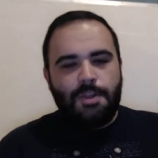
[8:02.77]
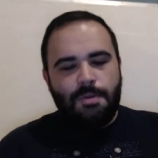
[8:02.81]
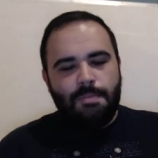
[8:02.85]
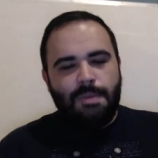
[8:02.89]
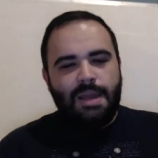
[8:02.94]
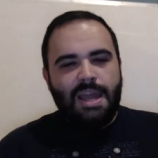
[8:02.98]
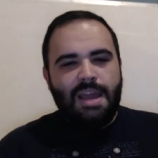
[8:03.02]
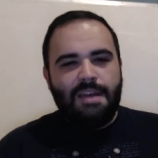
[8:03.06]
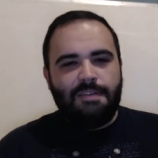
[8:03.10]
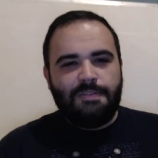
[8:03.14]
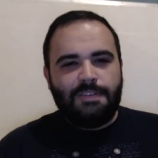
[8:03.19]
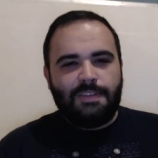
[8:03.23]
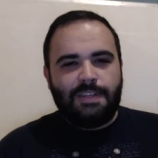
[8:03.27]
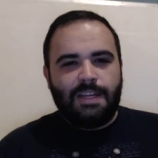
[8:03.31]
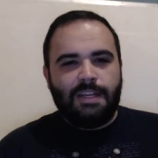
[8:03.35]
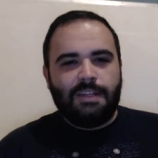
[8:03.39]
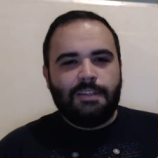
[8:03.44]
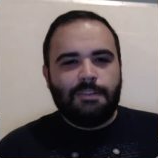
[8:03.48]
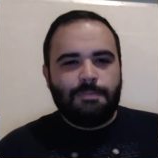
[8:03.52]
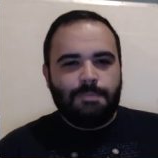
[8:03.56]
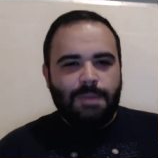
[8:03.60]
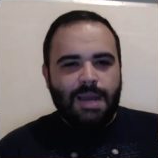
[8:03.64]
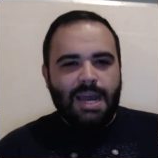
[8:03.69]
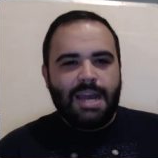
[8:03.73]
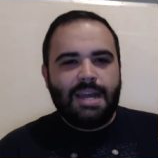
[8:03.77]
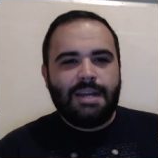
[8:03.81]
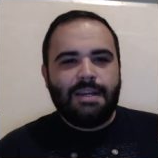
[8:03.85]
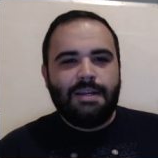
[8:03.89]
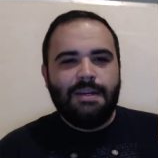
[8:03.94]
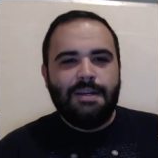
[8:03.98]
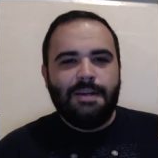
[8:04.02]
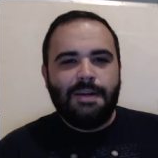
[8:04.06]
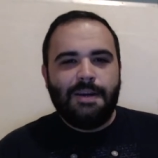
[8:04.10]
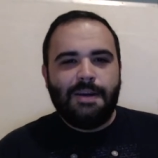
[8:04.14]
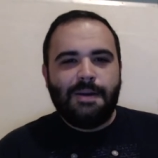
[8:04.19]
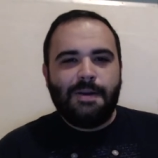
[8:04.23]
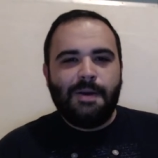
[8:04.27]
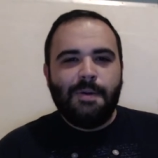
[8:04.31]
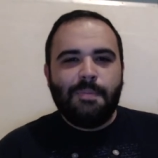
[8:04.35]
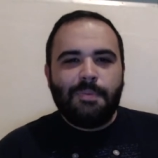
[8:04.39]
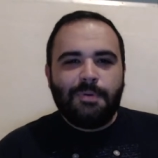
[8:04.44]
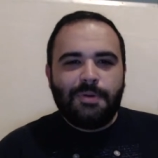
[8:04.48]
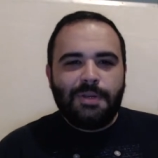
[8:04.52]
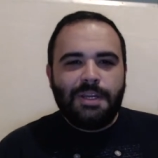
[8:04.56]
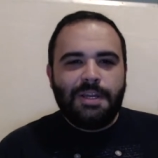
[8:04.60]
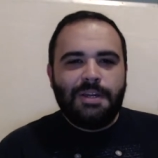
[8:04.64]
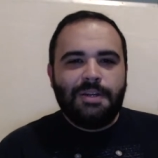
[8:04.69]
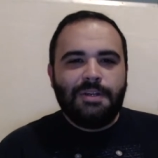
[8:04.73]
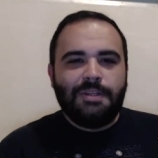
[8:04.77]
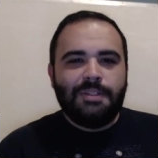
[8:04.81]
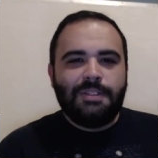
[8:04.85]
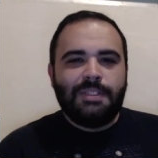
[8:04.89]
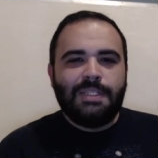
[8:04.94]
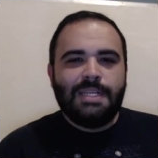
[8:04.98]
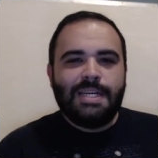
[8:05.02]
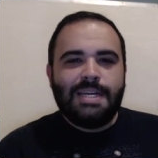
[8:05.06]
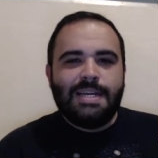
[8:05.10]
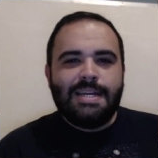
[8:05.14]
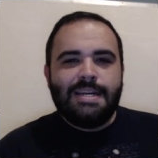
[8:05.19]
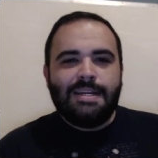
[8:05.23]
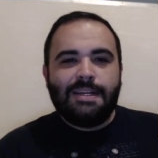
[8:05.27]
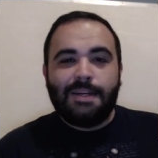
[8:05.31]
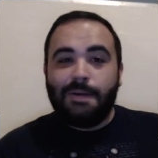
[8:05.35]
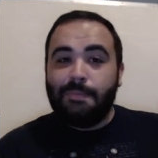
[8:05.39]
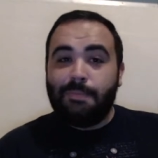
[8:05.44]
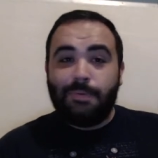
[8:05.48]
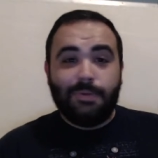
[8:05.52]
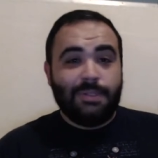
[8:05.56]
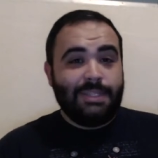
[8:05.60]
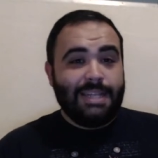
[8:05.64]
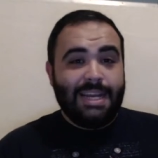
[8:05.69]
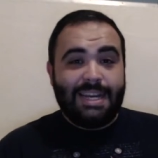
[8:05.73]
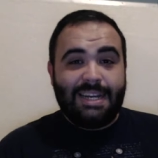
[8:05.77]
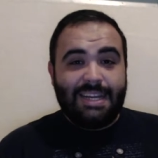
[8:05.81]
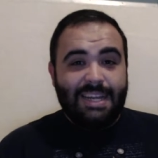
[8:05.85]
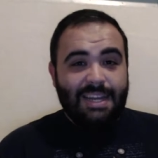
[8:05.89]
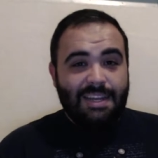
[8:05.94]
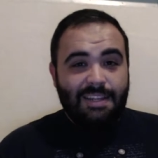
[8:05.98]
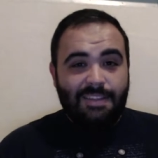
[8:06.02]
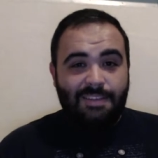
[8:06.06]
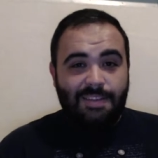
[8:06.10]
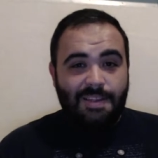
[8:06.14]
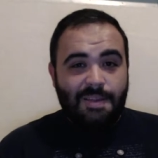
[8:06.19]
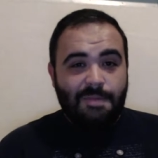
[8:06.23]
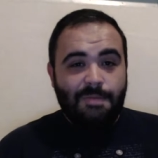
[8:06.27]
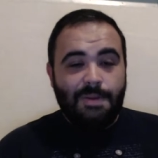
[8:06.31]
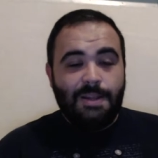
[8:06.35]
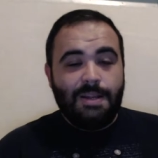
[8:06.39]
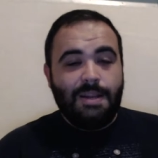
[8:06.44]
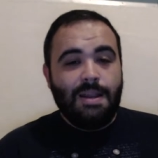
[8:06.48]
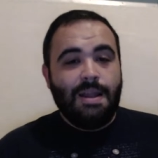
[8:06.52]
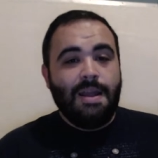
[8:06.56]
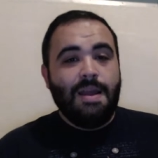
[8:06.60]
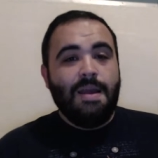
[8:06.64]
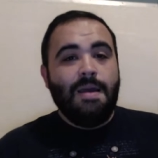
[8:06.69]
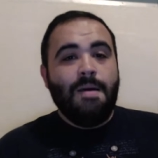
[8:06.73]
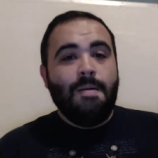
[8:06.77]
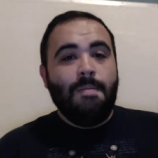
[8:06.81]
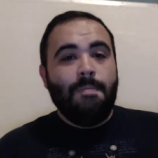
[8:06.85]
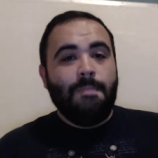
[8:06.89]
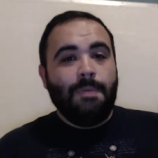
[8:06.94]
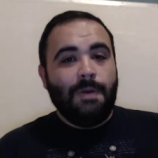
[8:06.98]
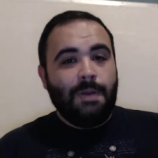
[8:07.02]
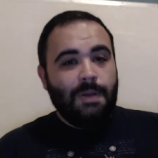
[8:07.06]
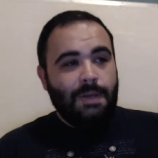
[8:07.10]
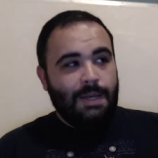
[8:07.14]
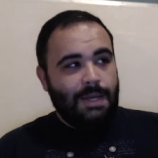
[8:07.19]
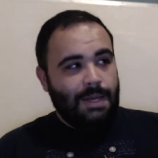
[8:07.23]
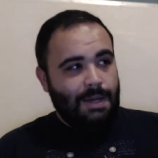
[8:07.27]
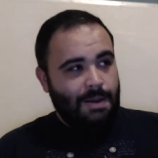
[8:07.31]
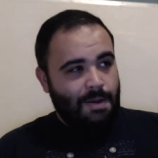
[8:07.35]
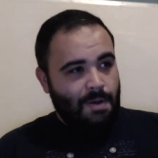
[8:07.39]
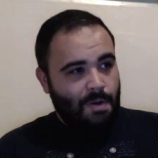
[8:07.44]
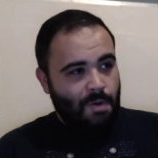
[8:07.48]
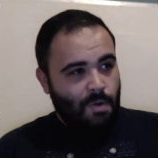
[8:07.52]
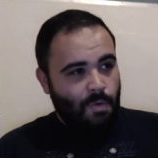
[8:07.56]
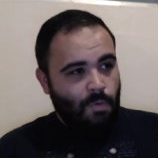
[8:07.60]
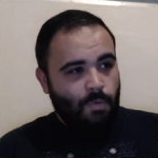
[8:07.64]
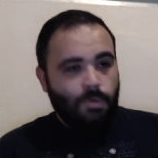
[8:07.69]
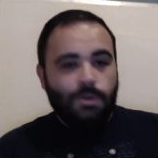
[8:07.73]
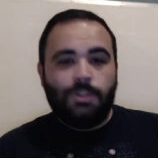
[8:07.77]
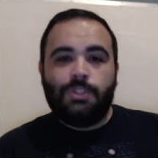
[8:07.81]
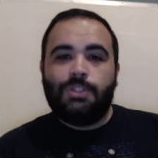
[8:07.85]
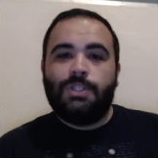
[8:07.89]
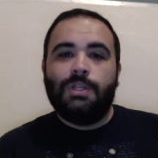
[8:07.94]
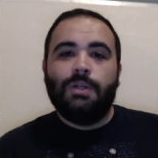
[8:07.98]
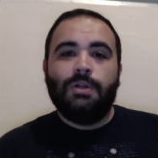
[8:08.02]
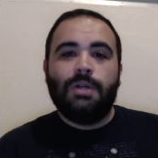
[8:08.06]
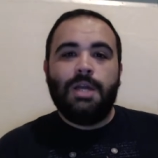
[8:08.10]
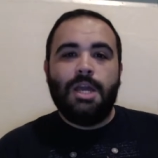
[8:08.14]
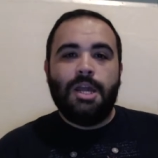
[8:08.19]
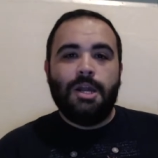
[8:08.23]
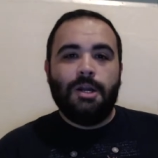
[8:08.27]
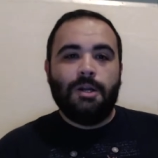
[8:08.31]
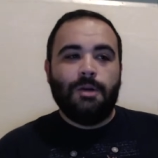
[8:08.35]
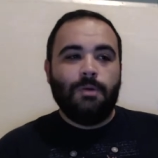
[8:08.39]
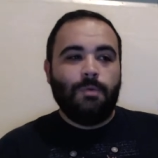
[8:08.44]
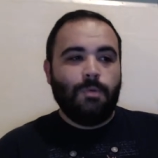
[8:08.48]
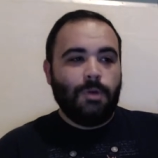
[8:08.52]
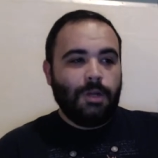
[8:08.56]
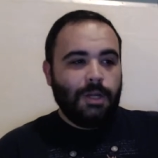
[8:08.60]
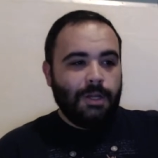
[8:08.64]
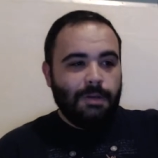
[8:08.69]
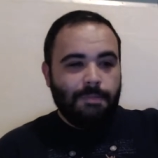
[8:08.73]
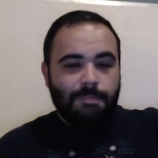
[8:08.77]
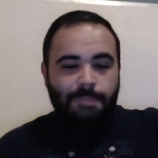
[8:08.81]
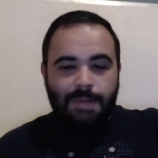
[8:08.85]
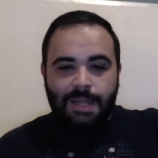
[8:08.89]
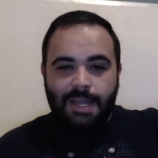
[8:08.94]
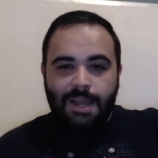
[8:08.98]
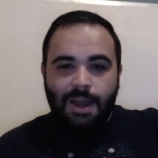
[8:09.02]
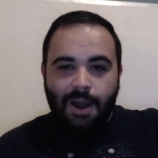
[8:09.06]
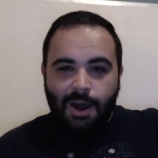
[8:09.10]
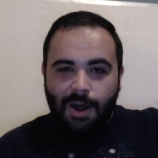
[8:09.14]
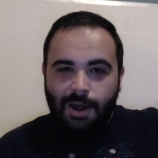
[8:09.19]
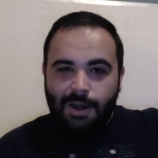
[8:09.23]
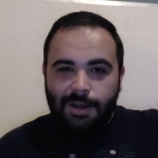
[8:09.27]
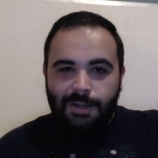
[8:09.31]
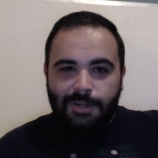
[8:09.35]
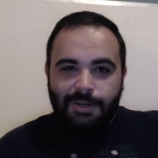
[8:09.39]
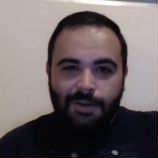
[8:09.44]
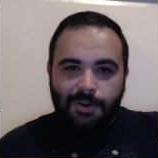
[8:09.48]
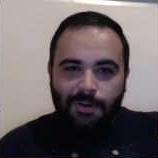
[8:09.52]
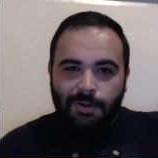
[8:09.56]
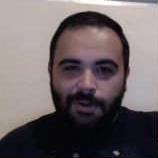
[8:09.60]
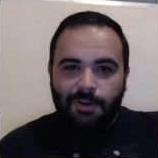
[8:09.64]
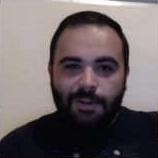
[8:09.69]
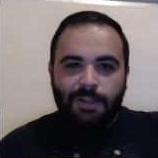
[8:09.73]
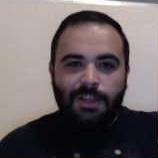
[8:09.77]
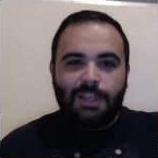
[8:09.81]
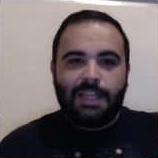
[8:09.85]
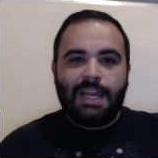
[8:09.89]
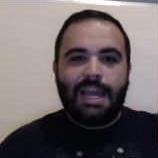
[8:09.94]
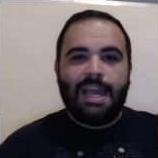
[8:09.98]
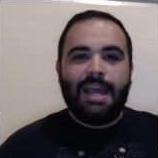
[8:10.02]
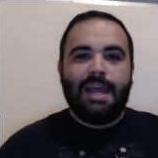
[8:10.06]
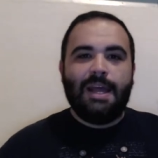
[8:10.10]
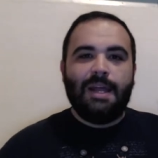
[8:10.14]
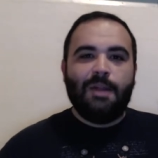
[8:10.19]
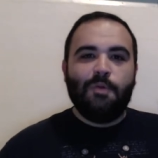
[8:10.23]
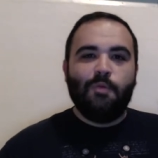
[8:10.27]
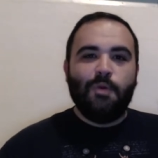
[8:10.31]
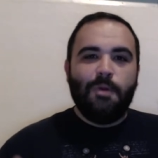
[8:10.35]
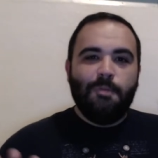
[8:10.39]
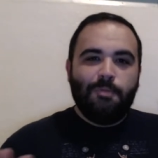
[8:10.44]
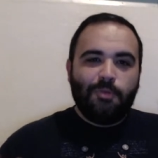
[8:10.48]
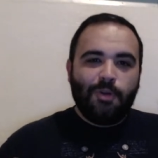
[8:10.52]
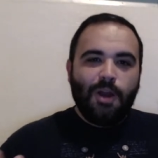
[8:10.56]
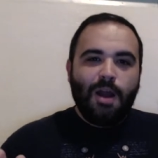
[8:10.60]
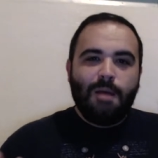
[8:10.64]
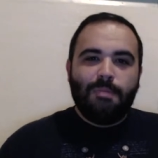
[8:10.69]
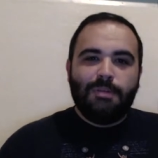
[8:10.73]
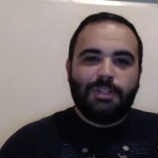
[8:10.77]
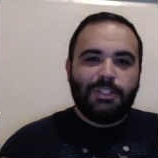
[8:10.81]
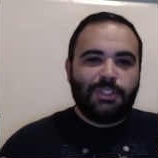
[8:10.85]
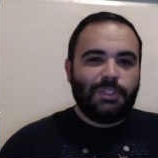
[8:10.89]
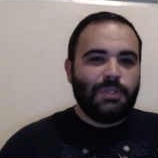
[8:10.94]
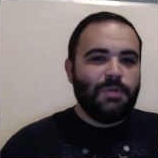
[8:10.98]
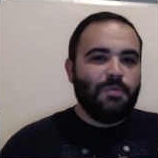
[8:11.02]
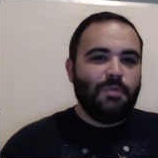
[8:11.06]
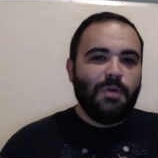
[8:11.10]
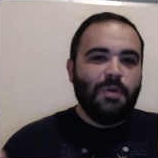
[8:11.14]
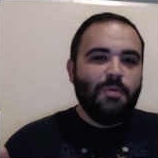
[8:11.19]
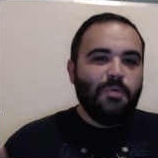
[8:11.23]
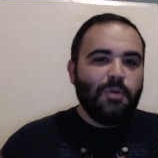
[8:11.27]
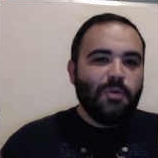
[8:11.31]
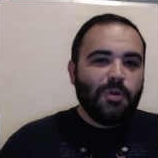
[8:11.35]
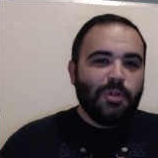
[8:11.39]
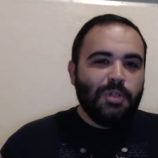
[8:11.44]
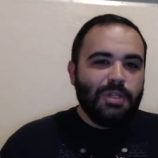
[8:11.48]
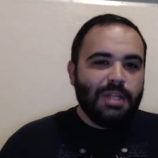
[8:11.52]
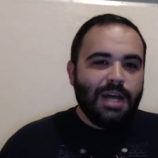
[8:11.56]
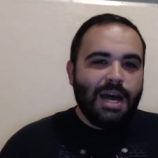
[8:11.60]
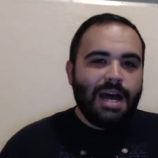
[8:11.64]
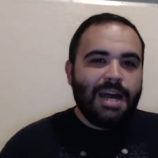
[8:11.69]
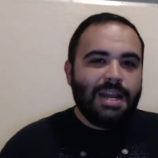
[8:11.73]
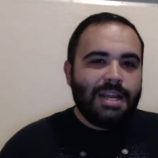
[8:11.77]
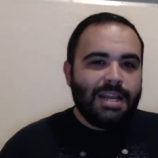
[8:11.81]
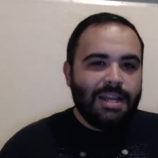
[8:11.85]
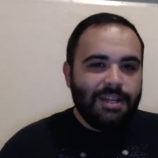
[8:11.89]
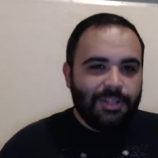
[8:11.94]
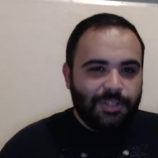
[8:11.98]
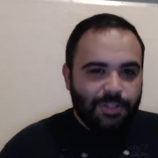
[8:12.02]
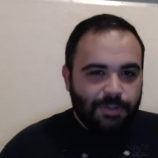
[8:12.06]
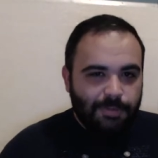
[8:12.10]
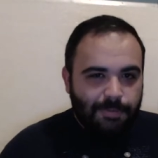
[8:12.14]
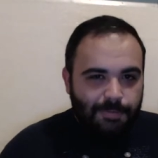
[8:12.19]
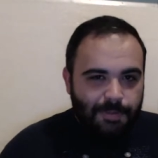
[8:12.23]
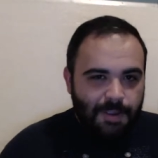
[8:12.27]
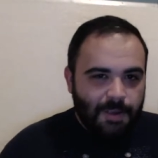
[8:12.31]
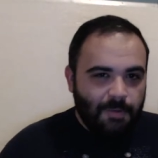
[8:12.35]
You may have set us back a couple years, a couple decades even, but we're still here. We're gonna be on Earth, and we promise you, we will not interfere.